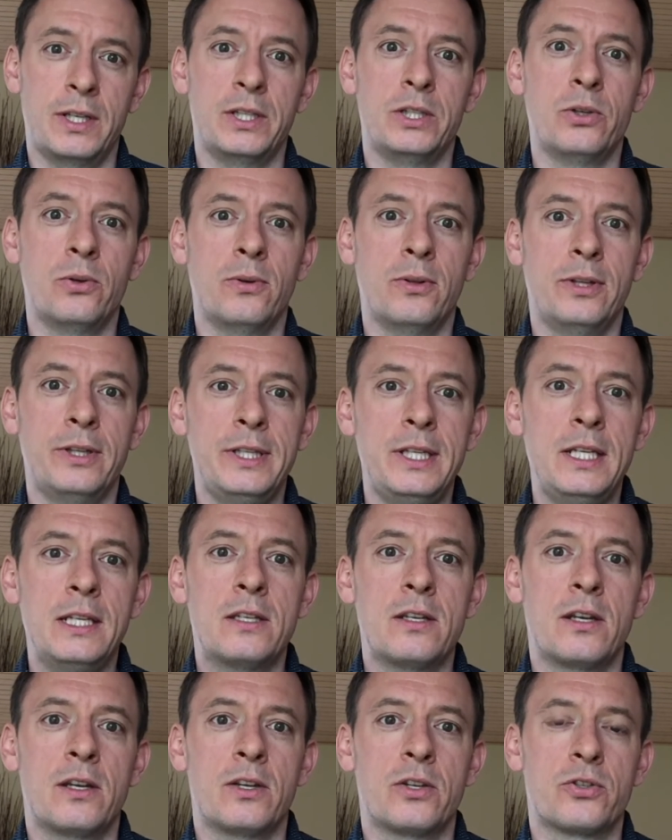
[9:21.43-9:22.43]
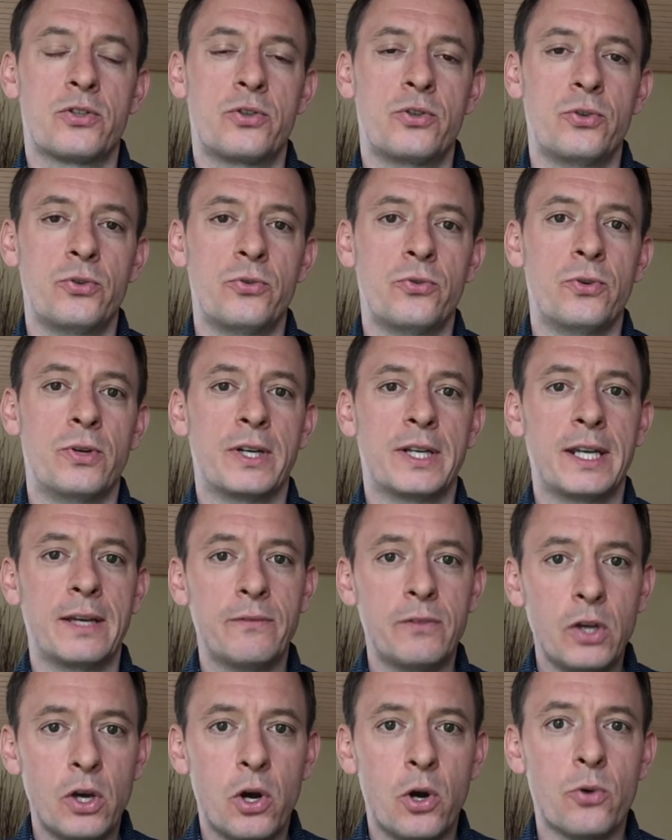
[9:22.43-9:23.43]
you will need to
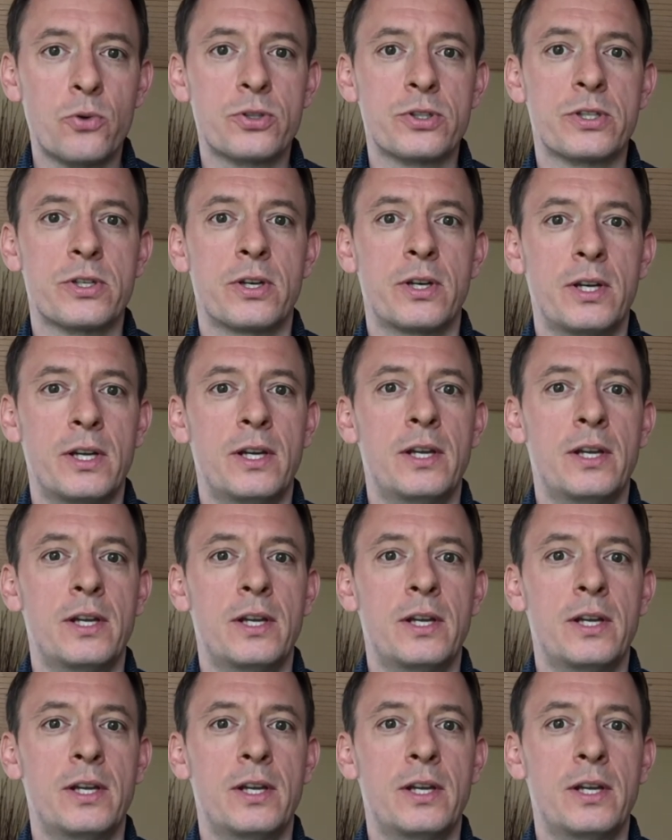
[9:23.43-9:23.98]
give the host